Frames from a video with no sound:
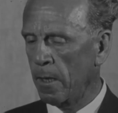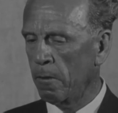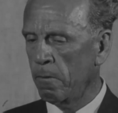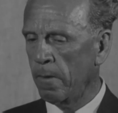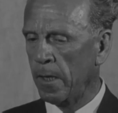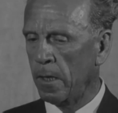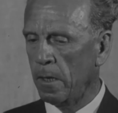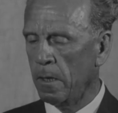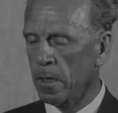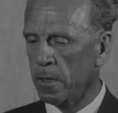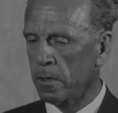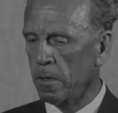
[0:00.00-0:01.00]
are a
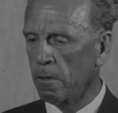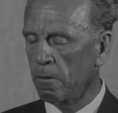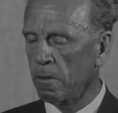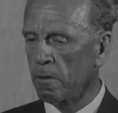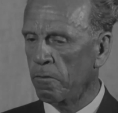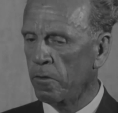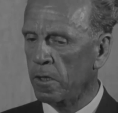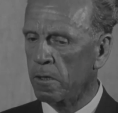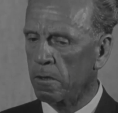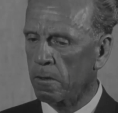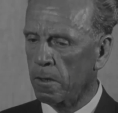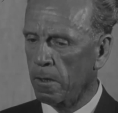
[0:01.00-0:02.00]
recognised security
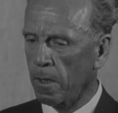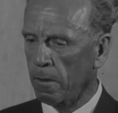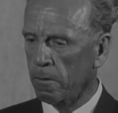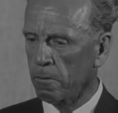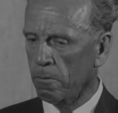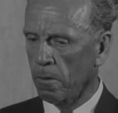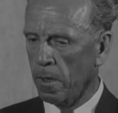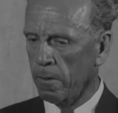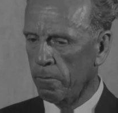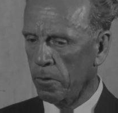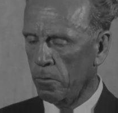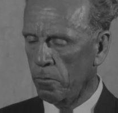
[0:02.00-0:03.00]
feature in notes all
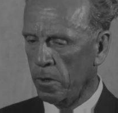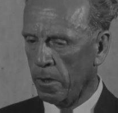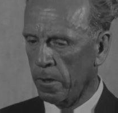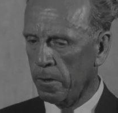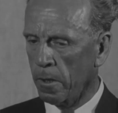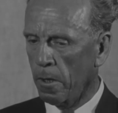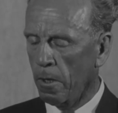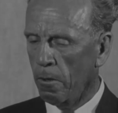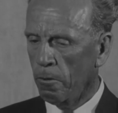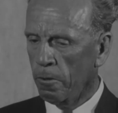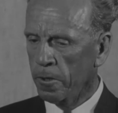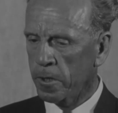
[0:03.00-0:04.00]
over the world.
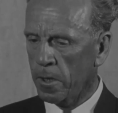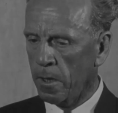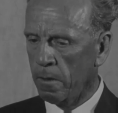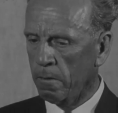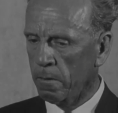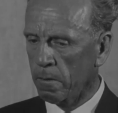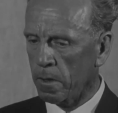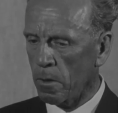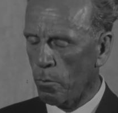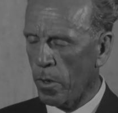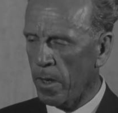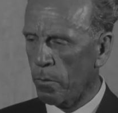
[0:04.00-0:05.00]
Also,
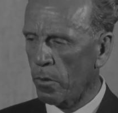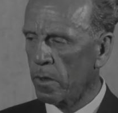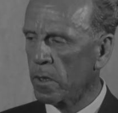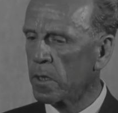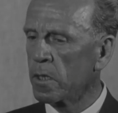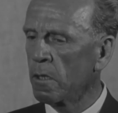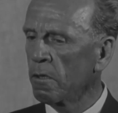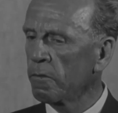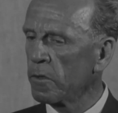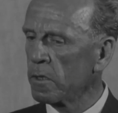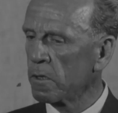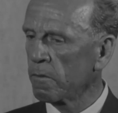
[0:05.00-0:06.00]
the paper itself
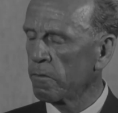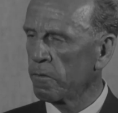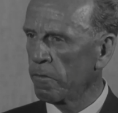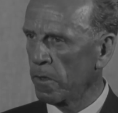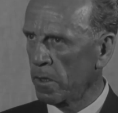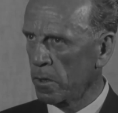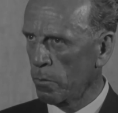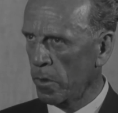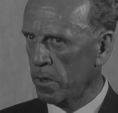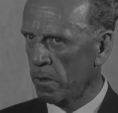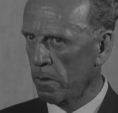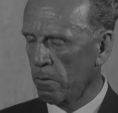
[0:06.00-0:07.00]
is of very
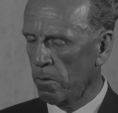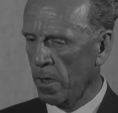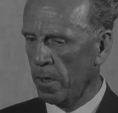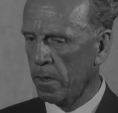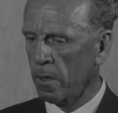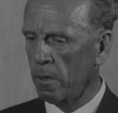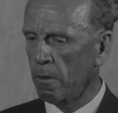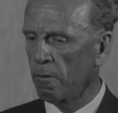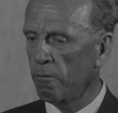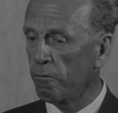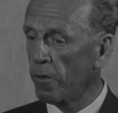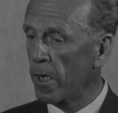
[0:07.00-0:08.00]
special quality
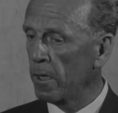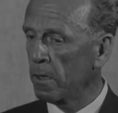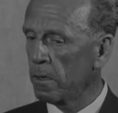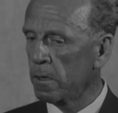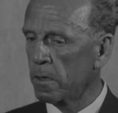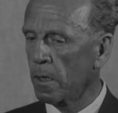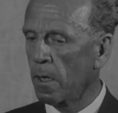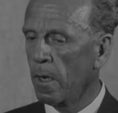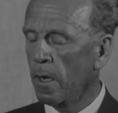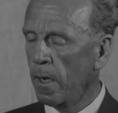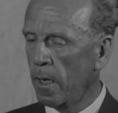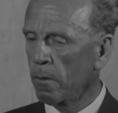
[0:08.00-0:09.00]
and fineness,
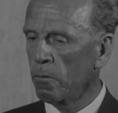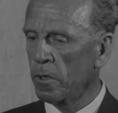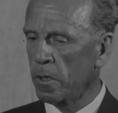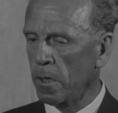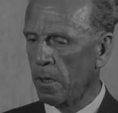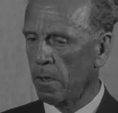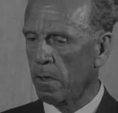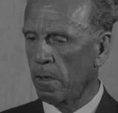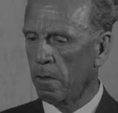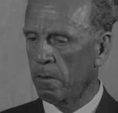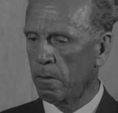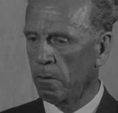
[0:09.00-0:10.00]
and we think
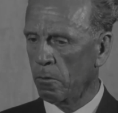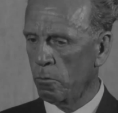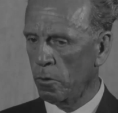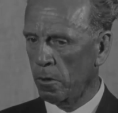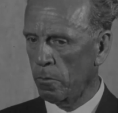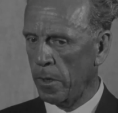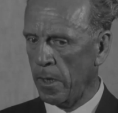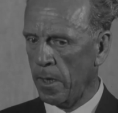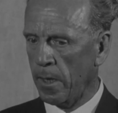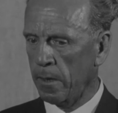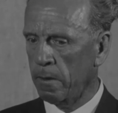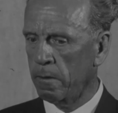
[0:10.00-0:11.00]
will be
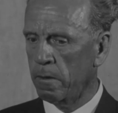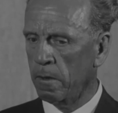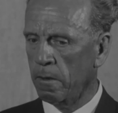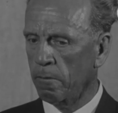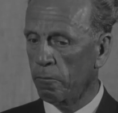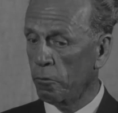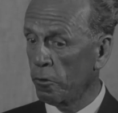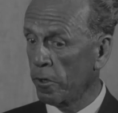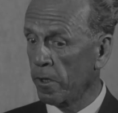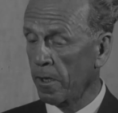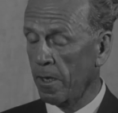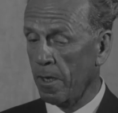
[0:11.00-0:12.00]
hard
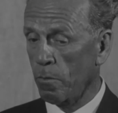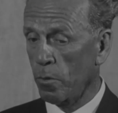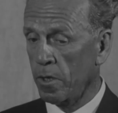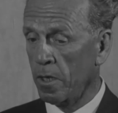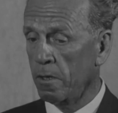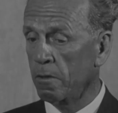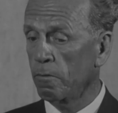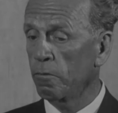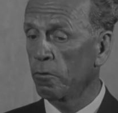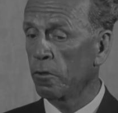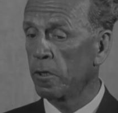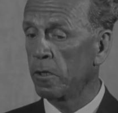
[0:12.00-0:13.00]
for any potential
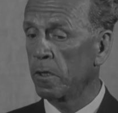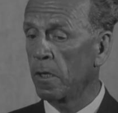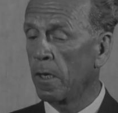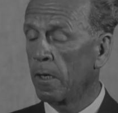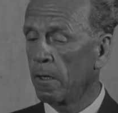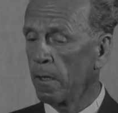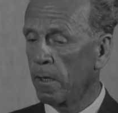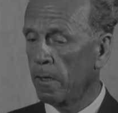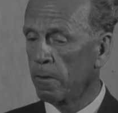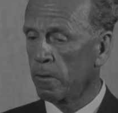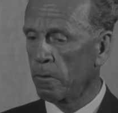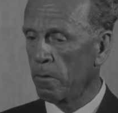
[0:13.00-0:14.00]
forger
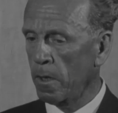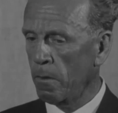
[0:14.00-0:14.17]
to